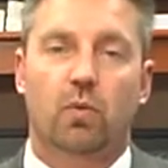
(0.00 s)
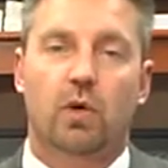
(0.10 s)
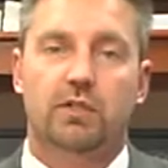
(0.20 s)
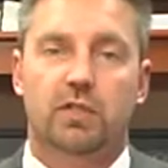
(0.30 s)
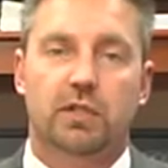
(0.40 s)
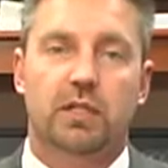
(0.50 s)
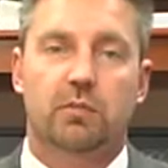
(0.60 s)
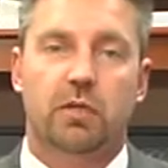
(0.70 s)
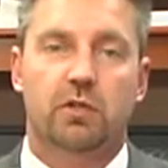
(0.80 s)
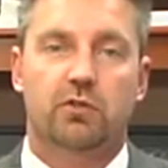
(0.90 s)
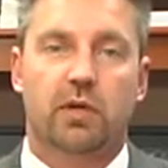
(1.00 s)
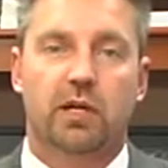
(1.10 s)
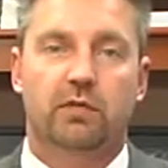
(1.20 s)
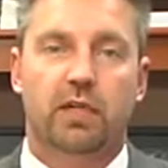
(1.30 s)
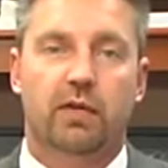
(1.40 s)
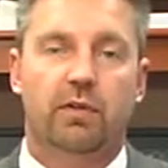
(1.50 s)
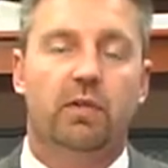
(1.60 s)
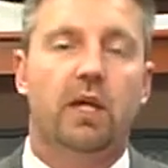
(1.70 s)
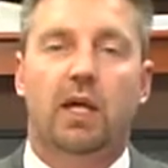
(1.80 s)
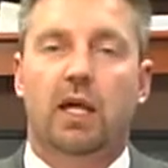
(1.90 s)
Once at the administrative
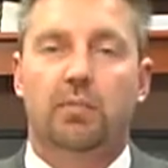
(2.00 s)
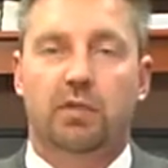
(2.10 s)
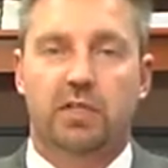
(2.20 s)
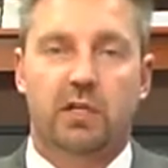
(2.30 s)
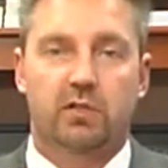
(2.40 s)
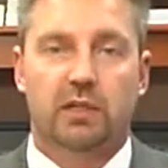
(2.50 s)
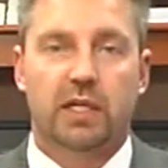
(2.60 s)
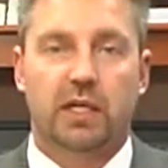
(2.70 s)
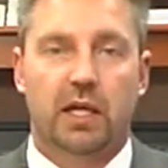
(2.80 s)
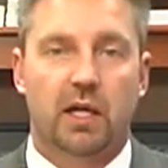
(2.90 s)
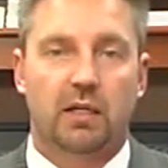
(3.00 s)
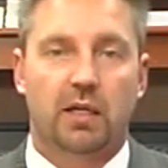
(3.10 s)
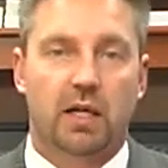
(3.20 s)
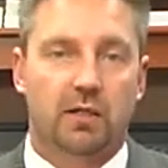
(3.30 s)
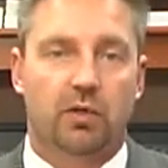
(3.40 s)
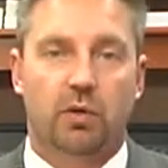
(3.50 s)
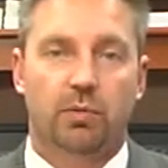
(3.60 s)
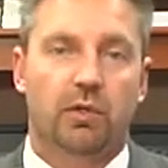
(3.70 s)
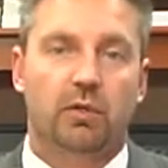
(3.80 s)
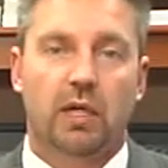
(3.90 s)
level and potentially again on the
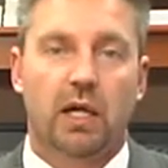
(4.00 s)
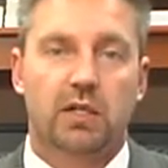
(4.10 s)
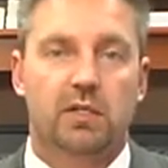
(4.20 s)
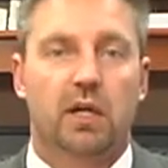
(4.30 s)
criminal case.